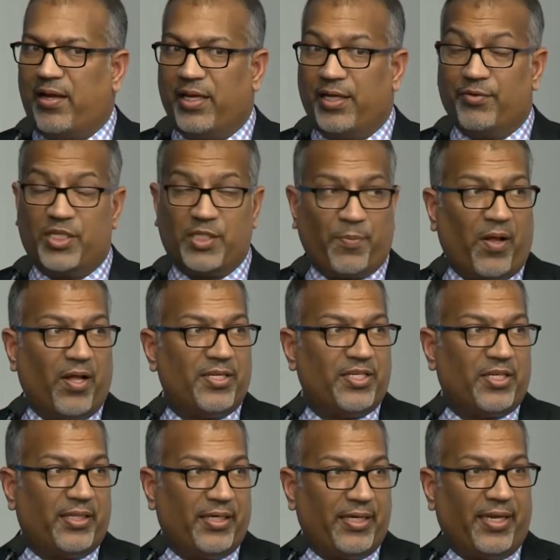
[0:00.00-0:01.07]
in response
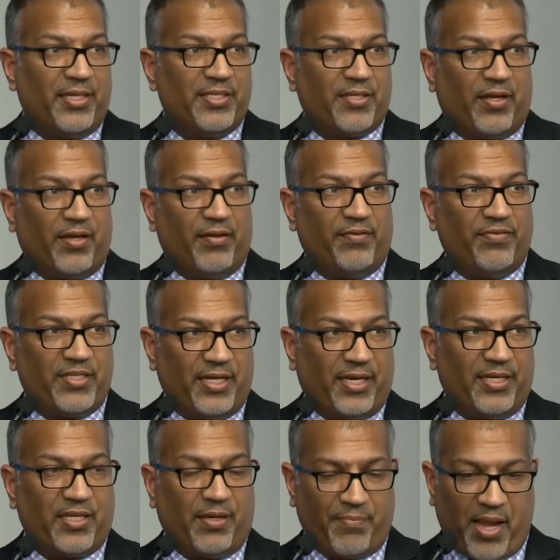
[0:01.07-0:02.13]
to the needs of
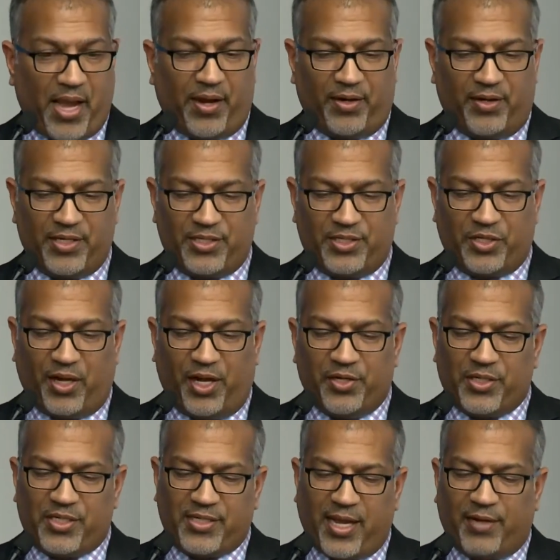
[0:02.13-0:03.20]
cities and mayors to
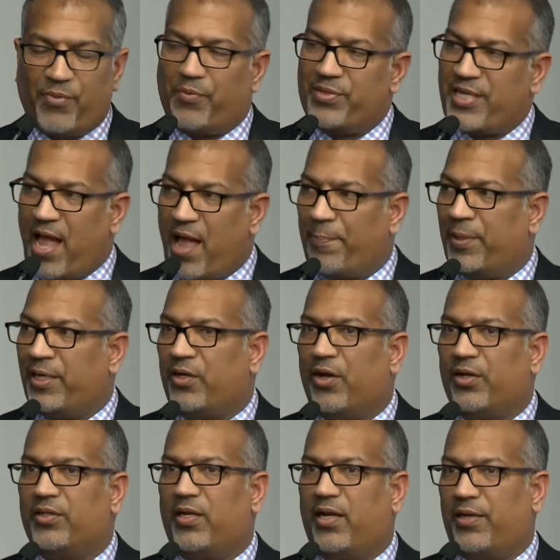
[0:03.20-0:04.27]
understand what was happening
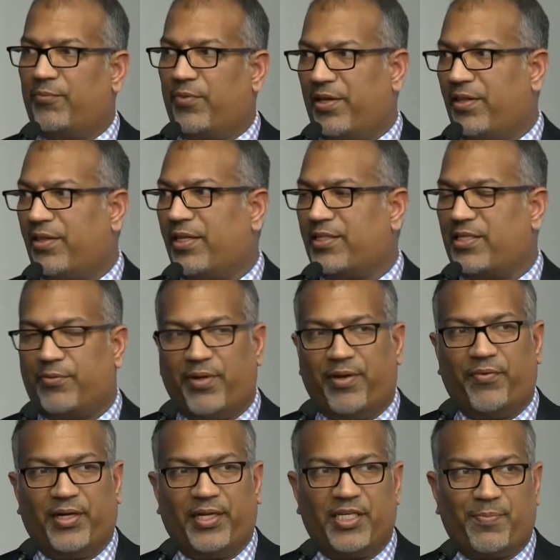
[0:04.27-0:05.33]
online. One of the things that we
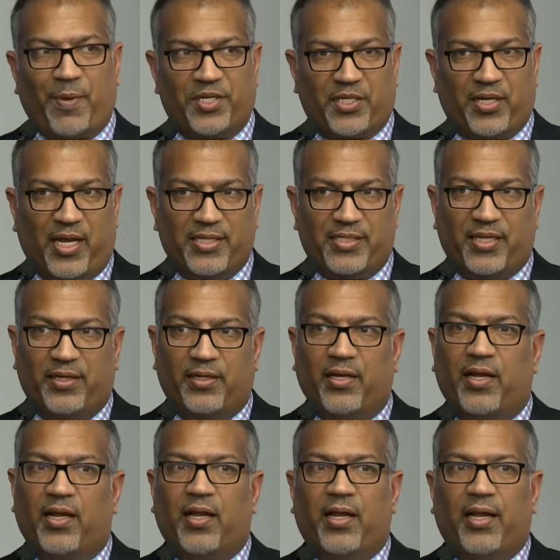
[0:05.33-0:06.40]
really specialize in
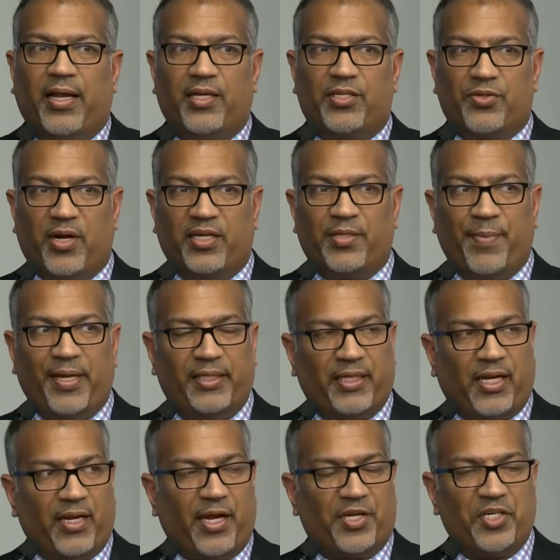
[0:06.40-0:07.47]
is trying to make the
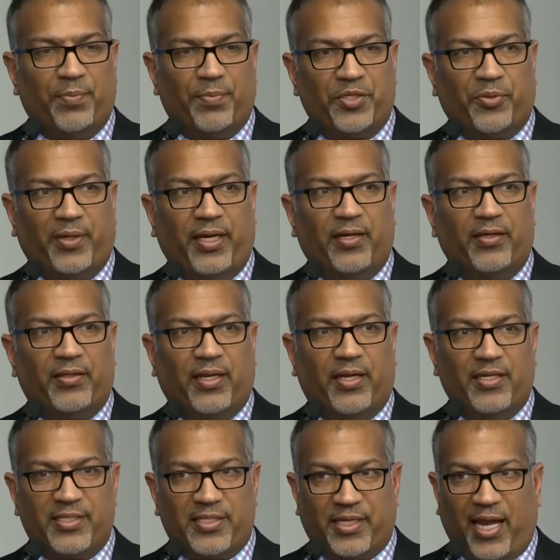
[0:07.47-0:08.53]
connection between the
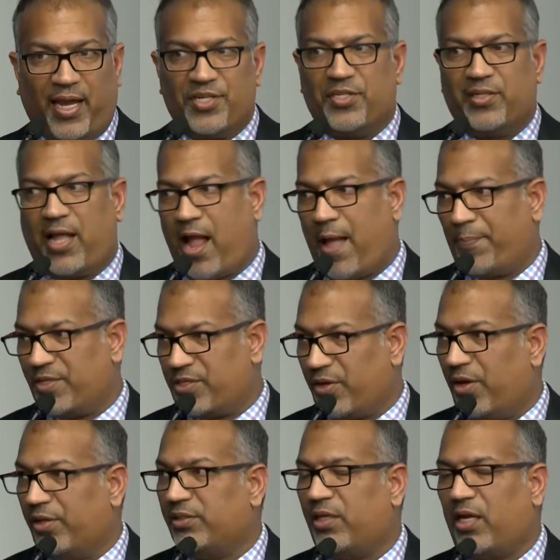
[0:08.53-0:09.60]
instigation that happens
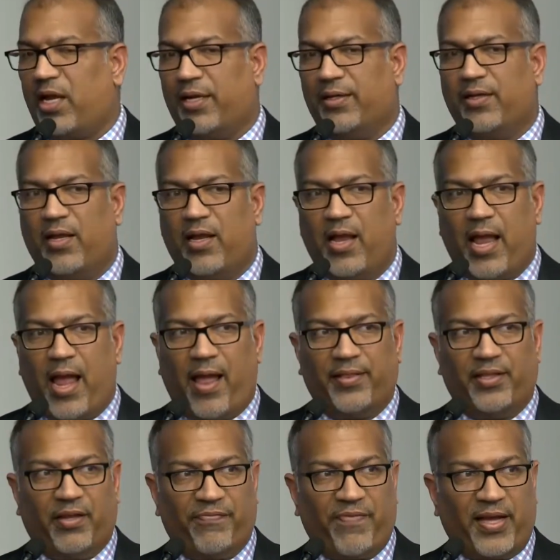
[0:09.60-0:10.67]
online and
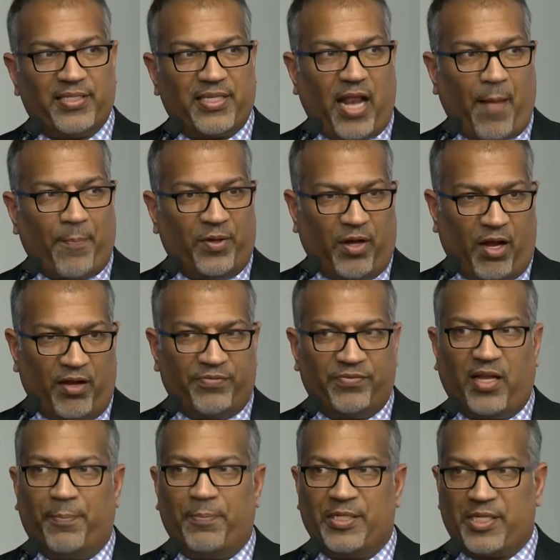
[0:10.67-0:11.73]
the effects that happen
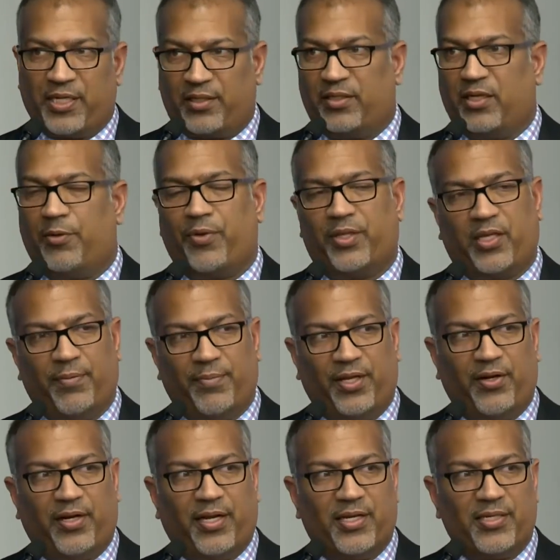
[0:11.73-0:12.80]
offline, particularly with
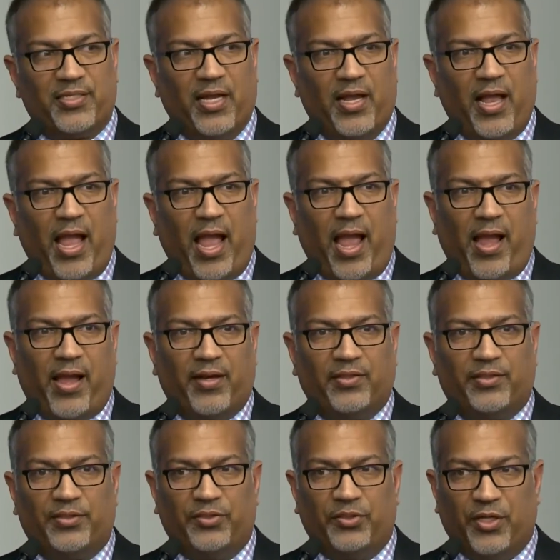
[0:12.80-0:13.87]
communities. And
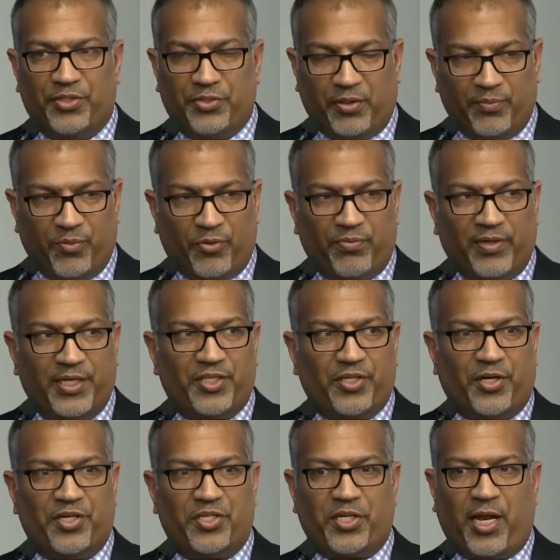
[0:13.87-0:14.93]
doing more
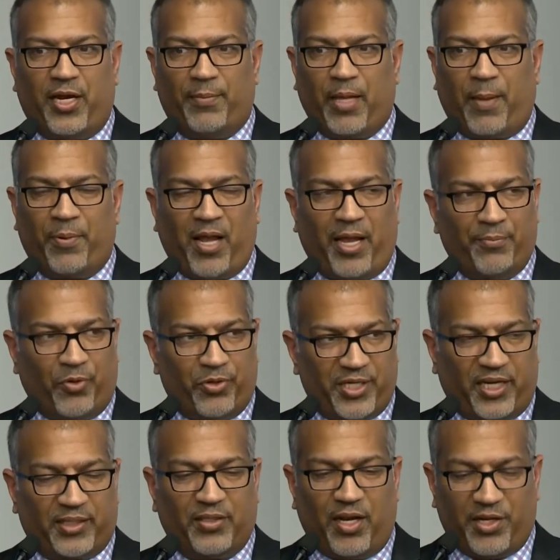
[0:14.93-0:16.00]
research and applying more
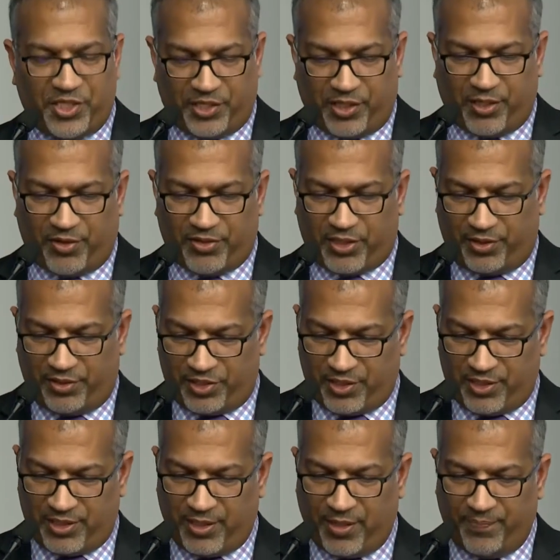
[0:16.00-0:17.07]
technology to those
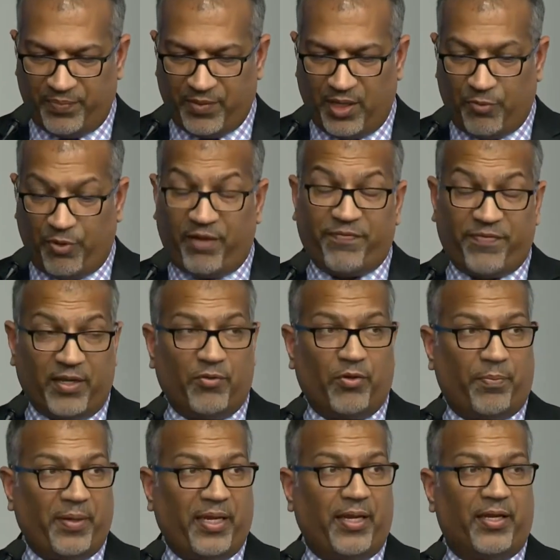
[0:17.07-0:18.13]
solutions, we feel
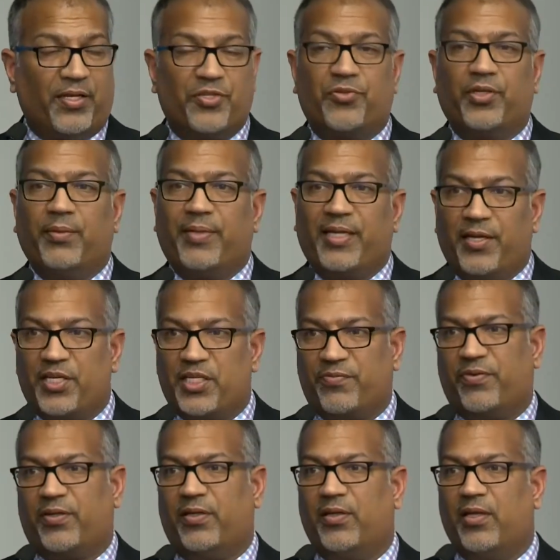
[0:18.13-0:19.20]
will be extremely
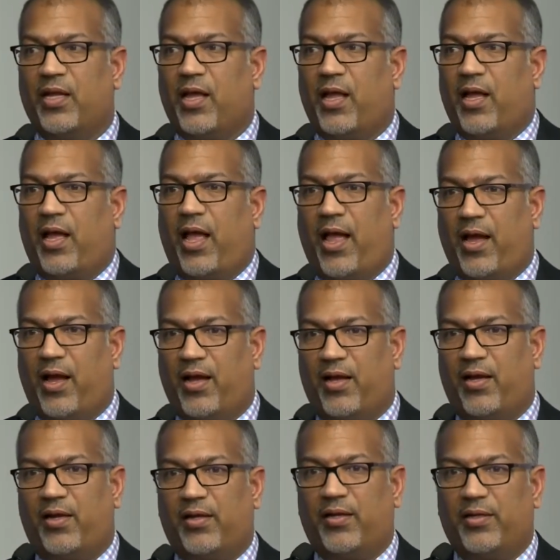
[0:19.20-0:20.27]
useful.
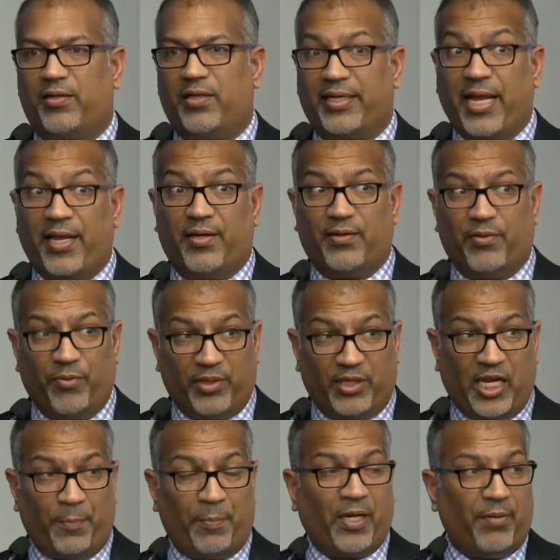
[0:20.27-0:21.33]
Again,
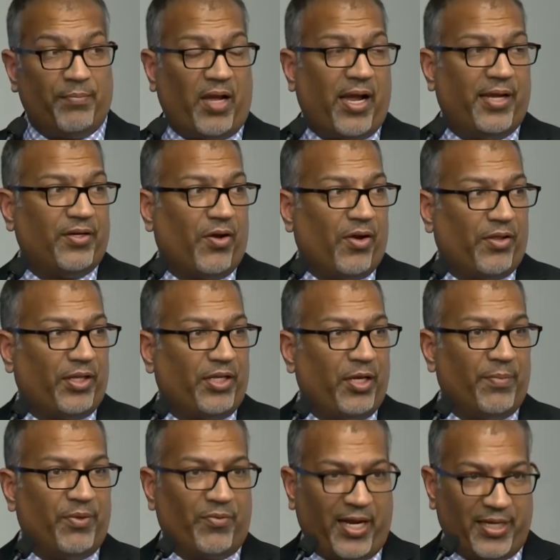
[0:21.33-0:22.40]
keeping in mind all the
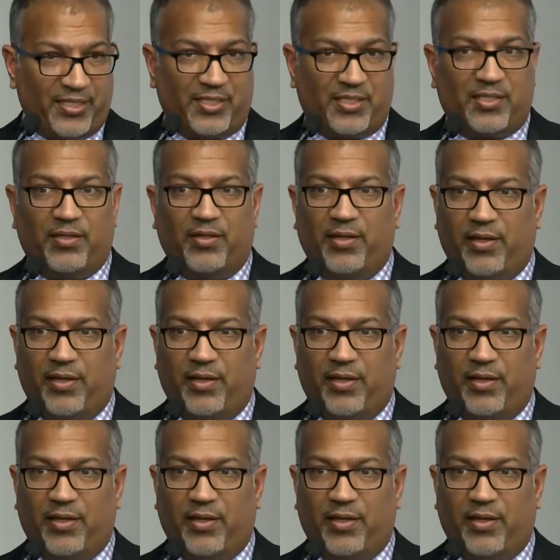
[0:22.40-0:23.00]
human rights